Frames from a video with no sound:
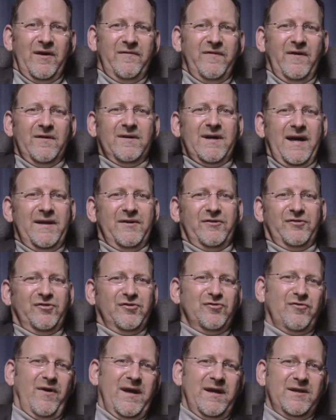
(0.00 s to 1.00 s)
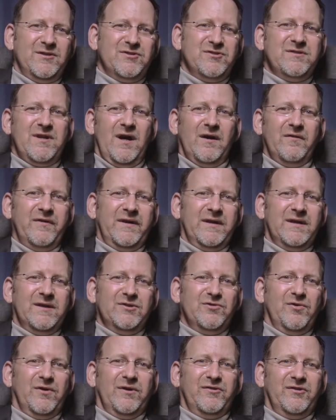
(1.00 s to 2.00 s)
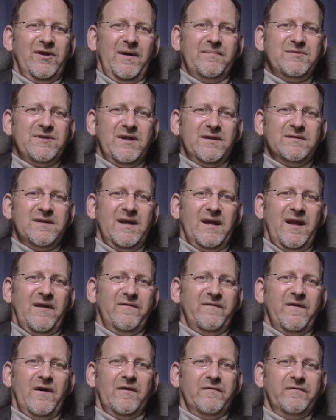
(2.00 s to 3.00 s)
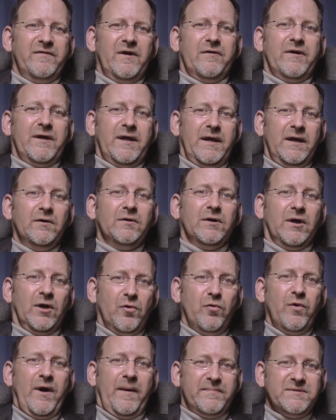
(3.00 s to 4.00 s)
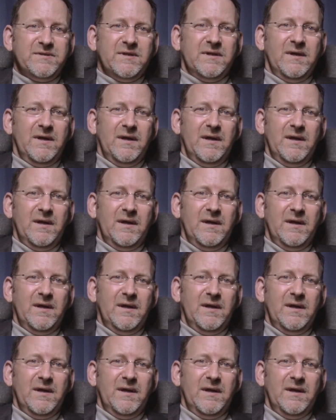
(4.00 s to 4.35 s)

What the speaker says: I felt kind of strange delving into a subject that I felt very ill-equipped,